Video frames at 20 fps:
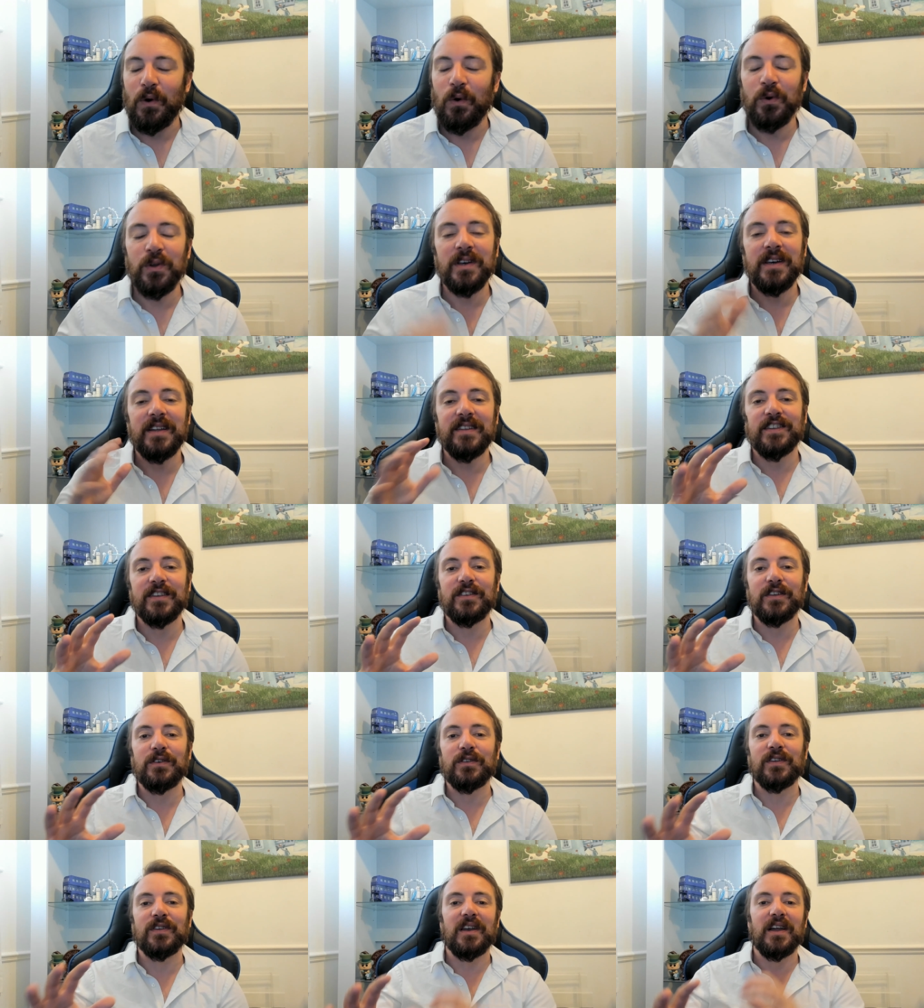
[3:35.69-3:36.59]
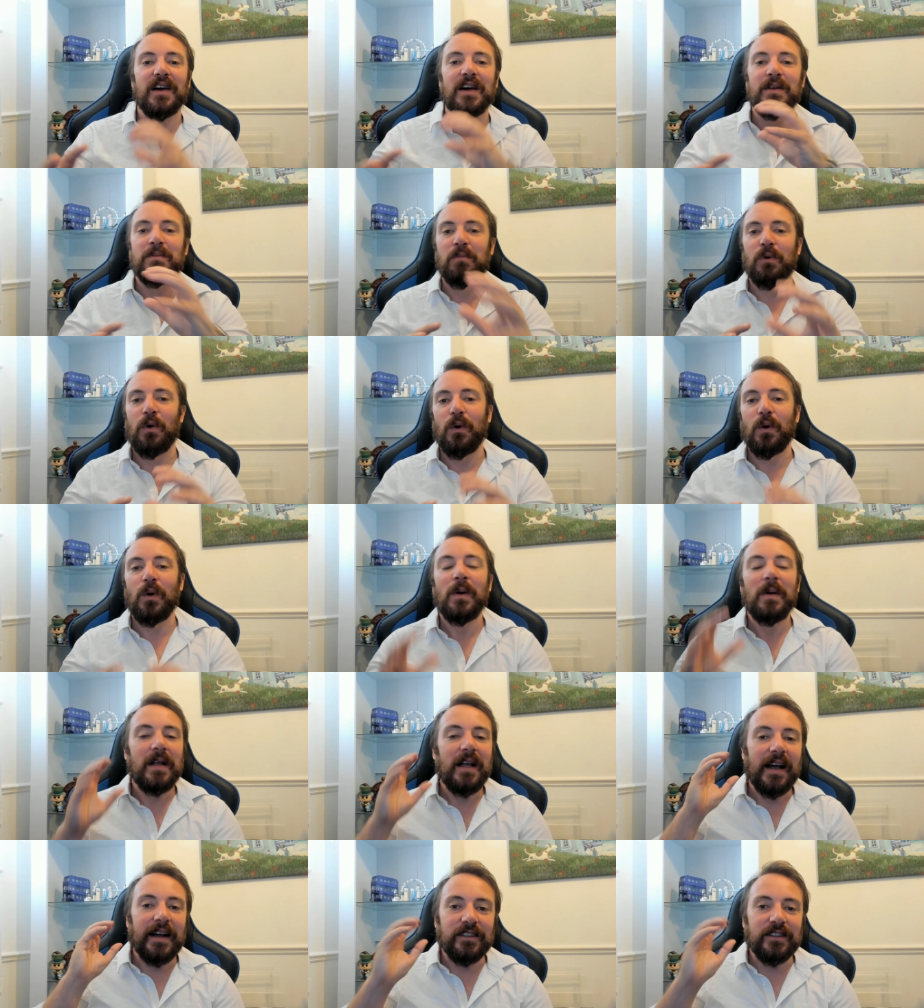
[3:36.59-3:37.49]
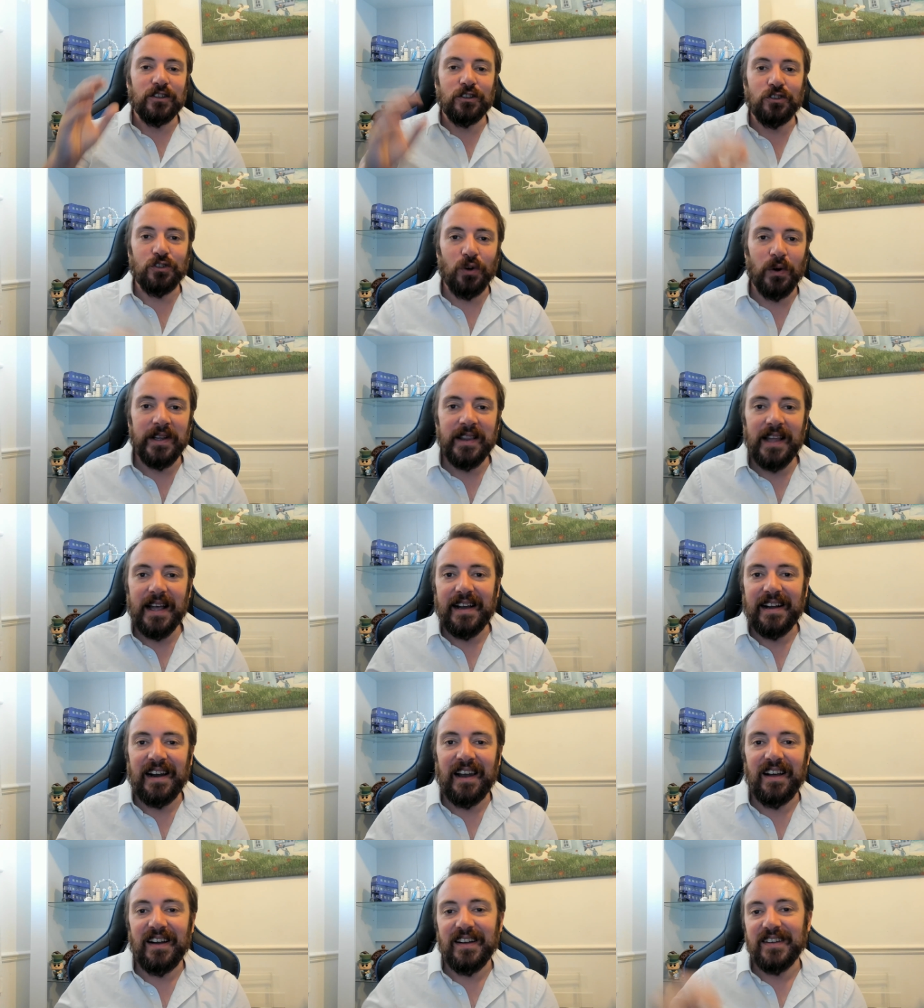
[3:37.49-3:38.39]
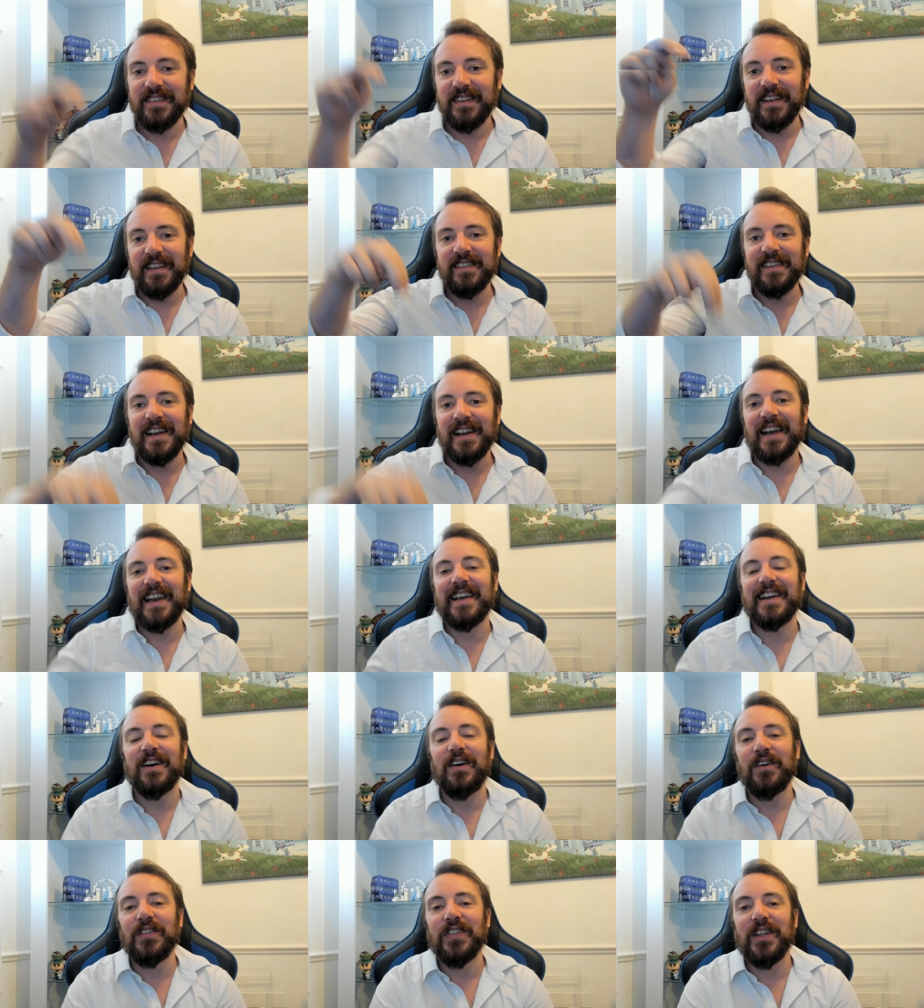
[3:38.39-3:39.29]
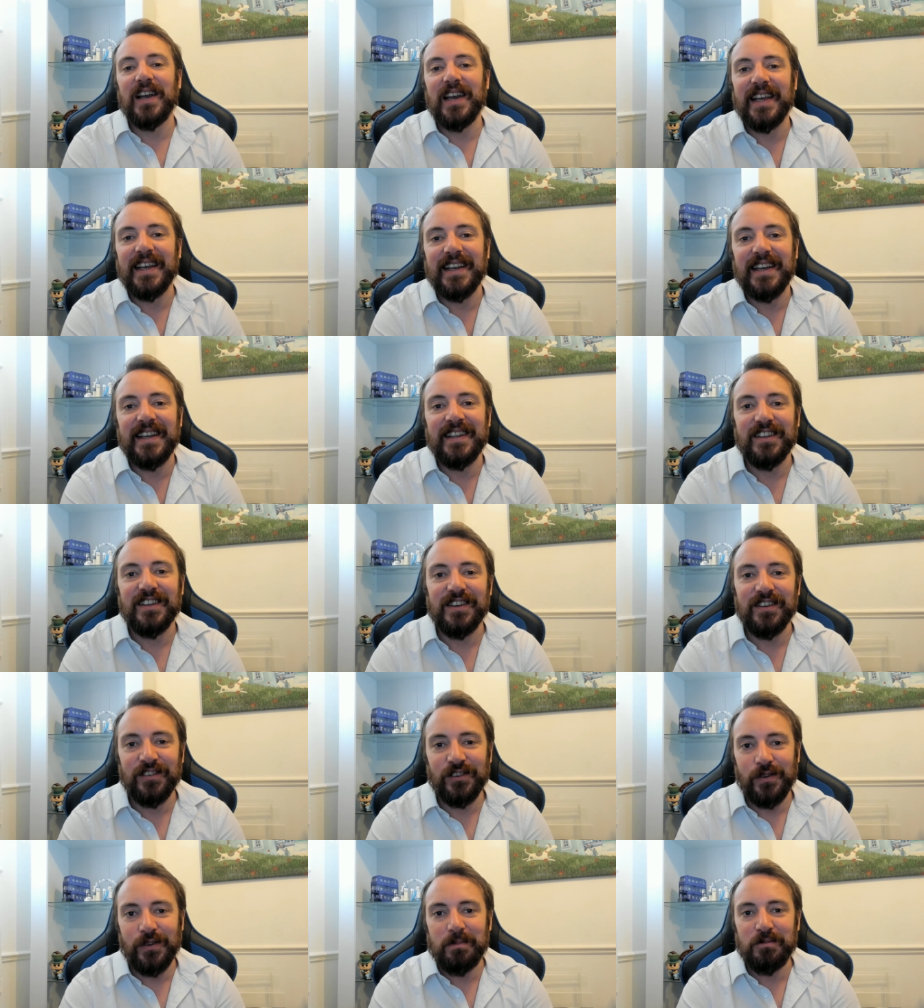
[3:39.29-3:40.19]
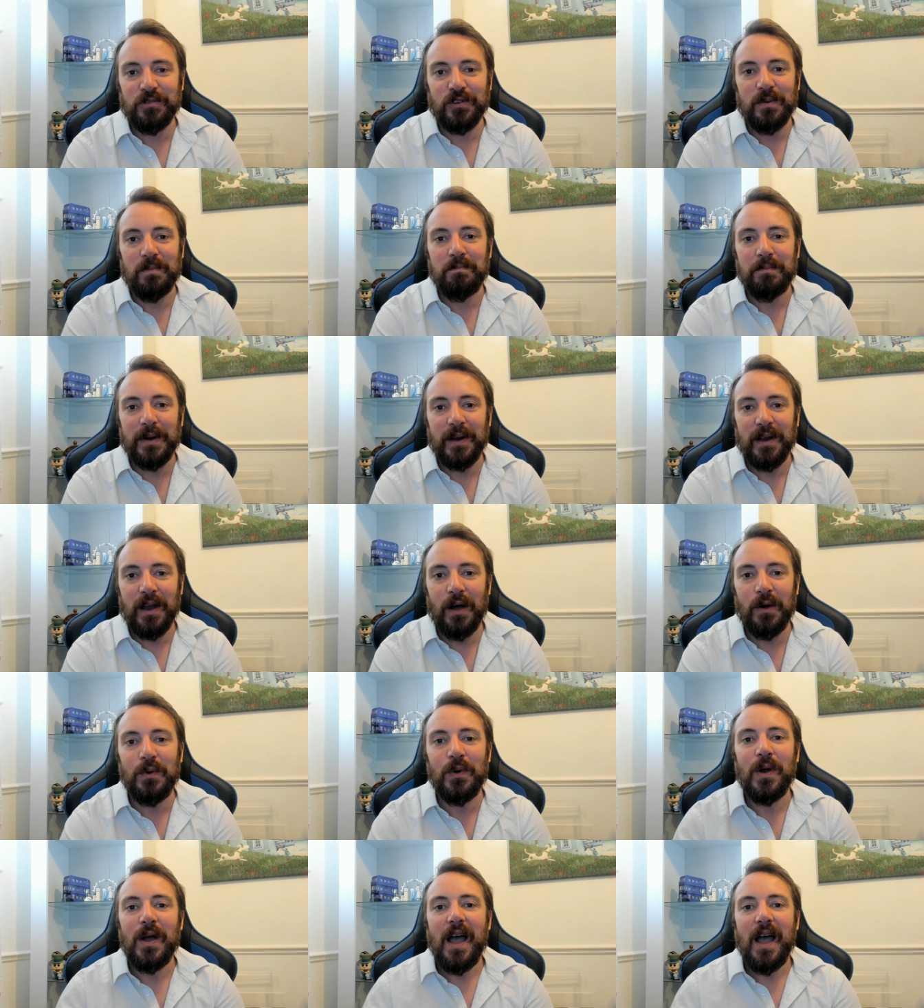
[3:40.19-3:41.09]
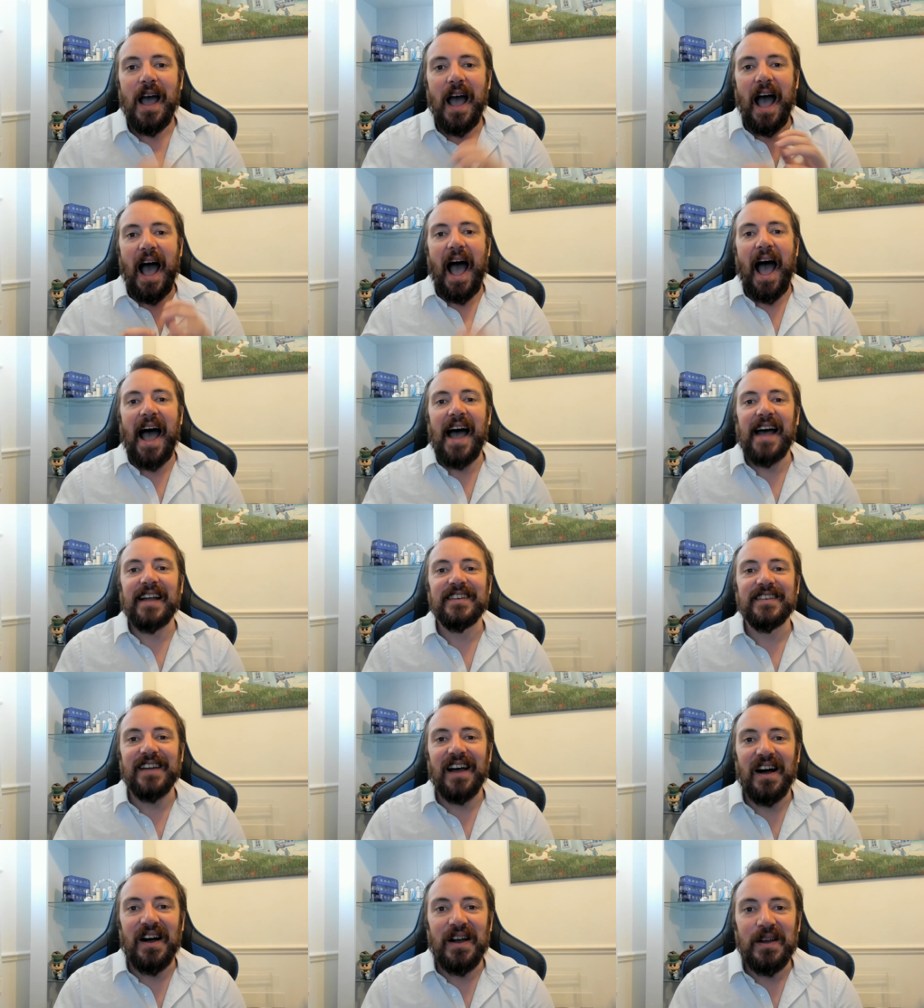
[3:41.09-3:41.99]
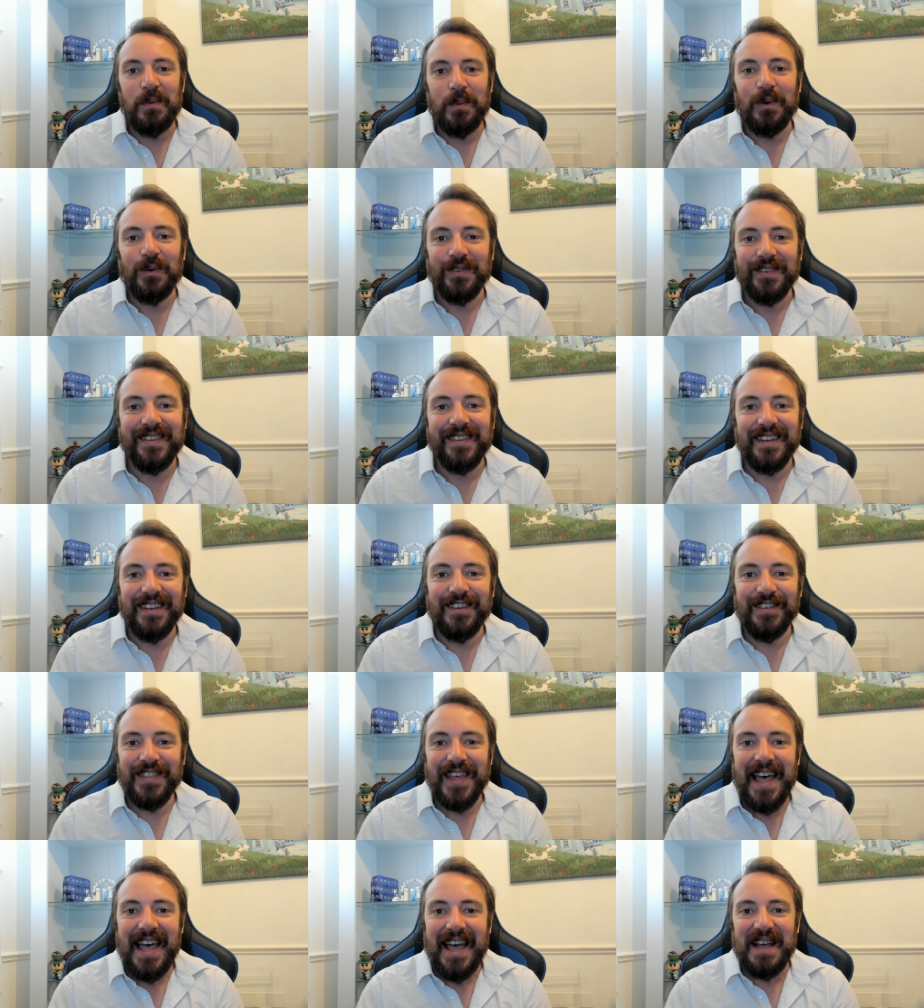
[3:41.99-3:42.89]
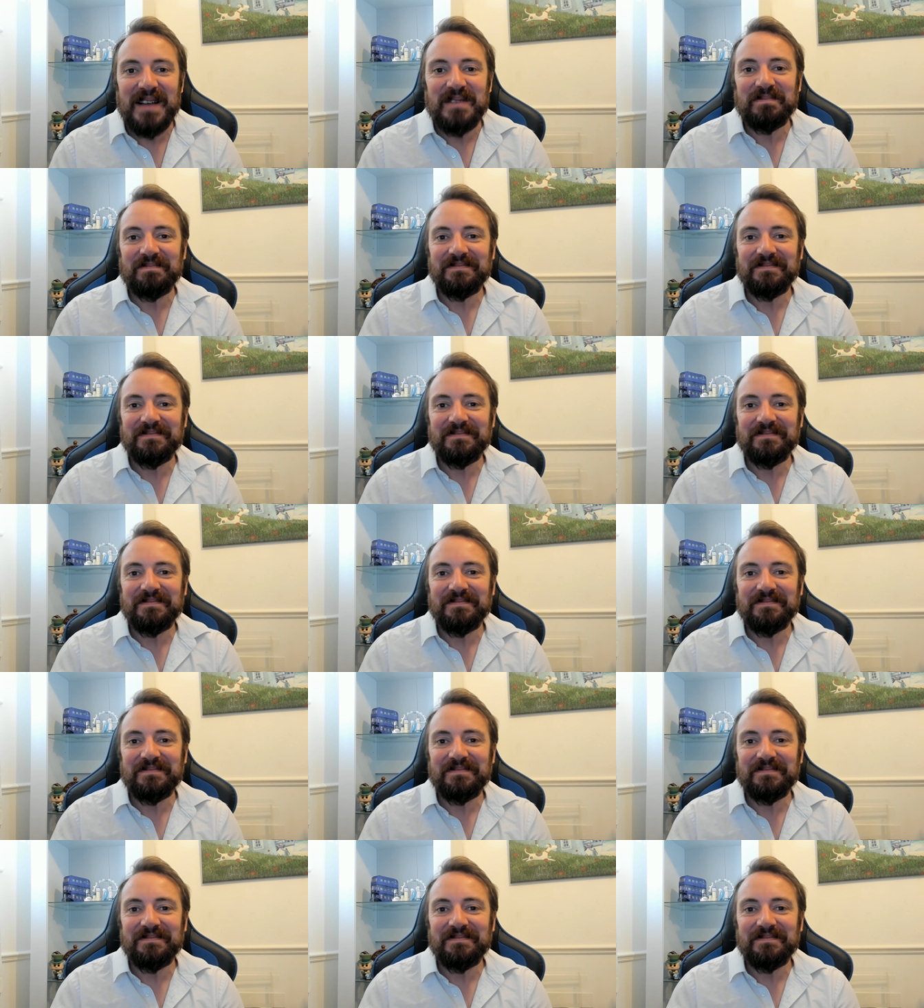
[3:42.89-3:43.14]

All you need to do to learn more and to join that class is click on the link in the description below and I will see you there.